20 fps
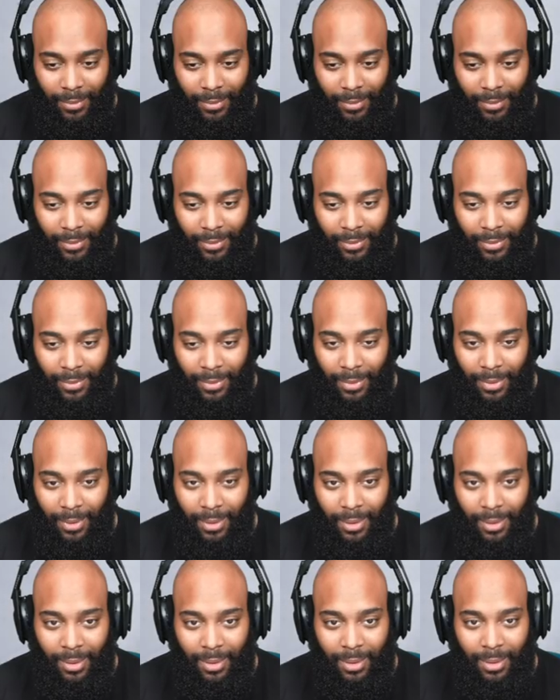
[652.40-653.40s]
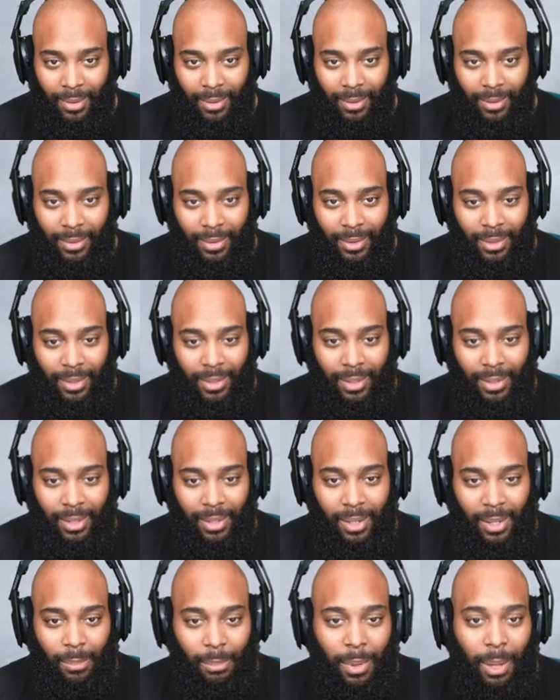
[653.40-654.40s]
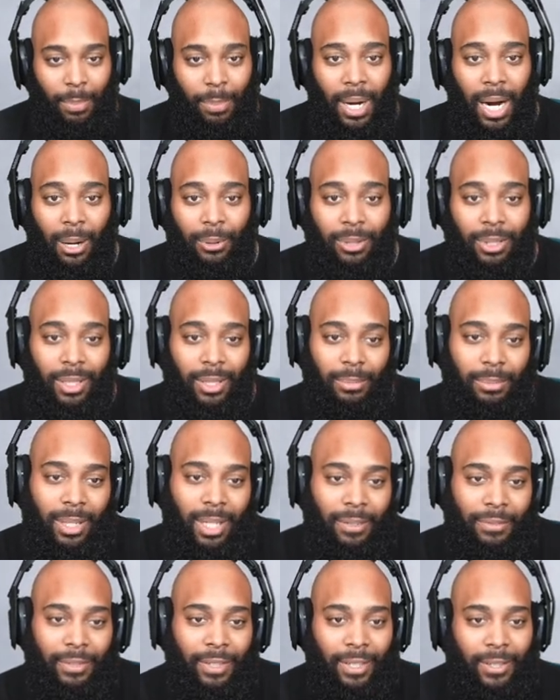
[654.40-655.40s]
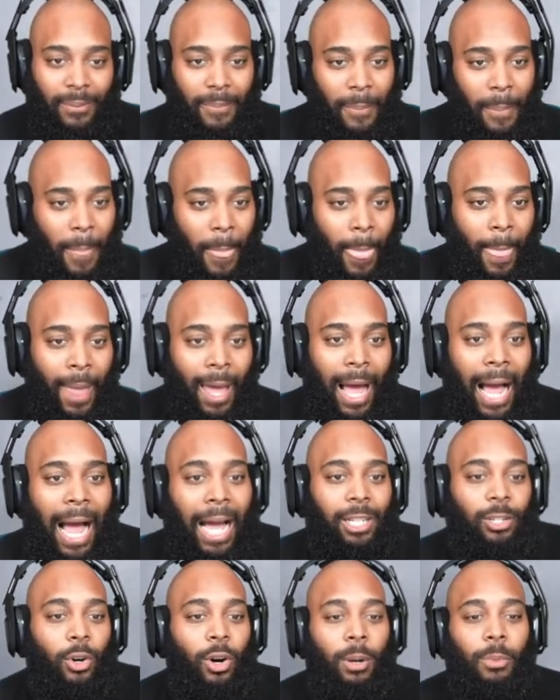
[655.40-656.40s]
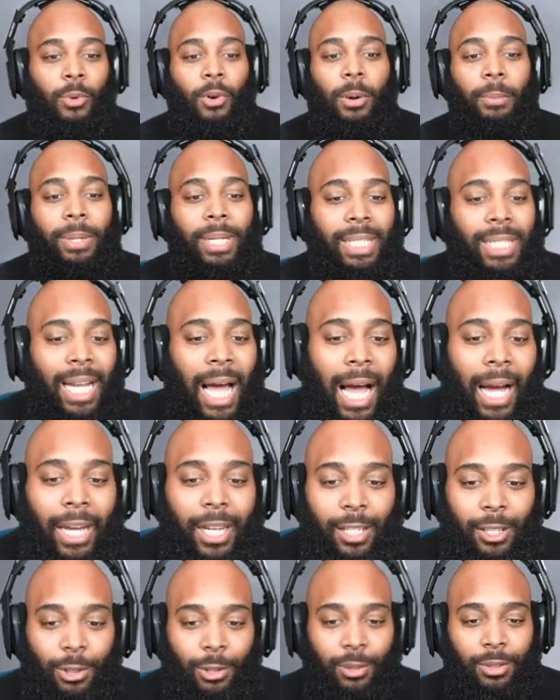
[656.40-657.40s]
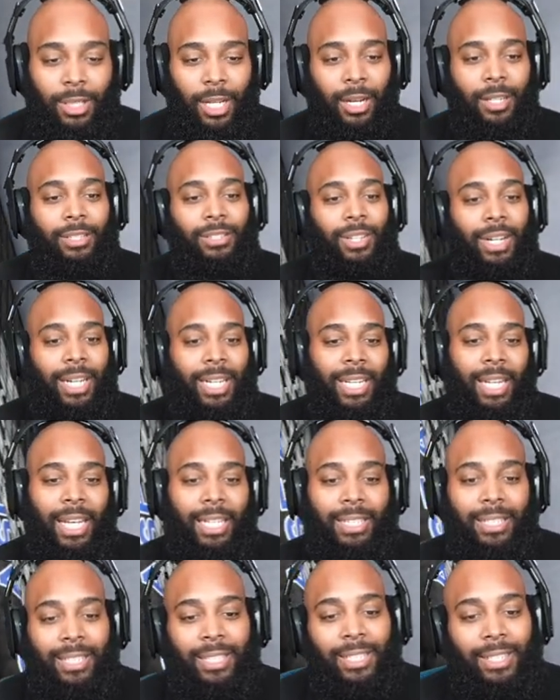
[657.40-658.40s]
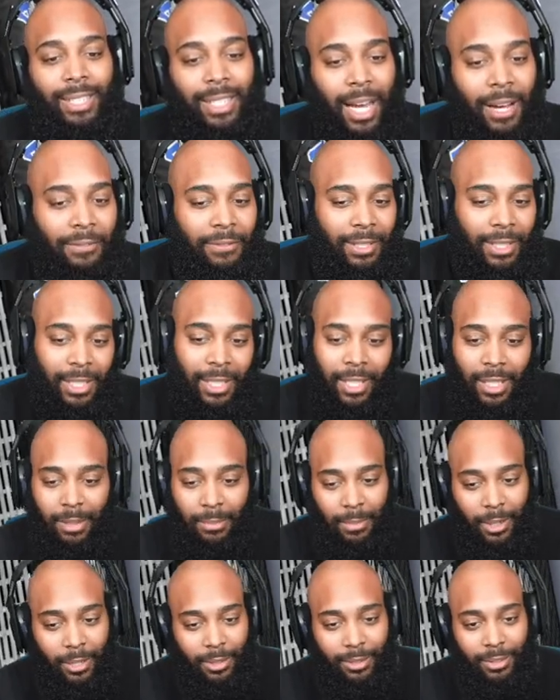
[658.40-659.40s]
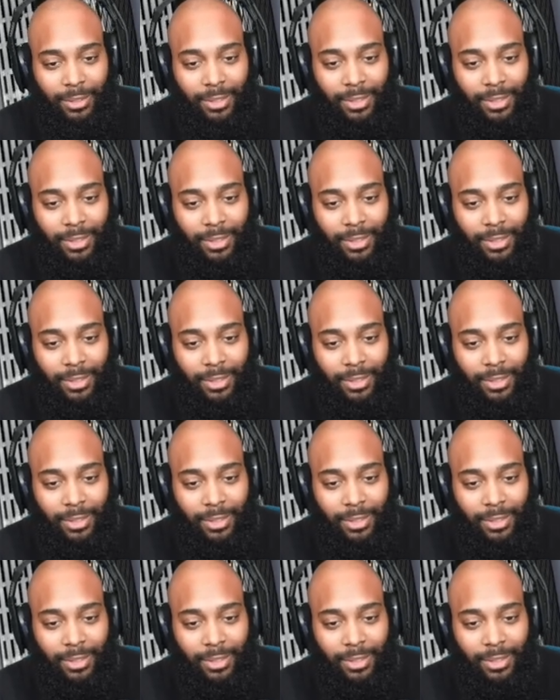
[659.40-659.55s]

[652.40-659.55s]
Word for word: Finally, he found the one that hit the. My power's something different. I know I'm gonna be knocking dudes out until I get like to the top 15, bro.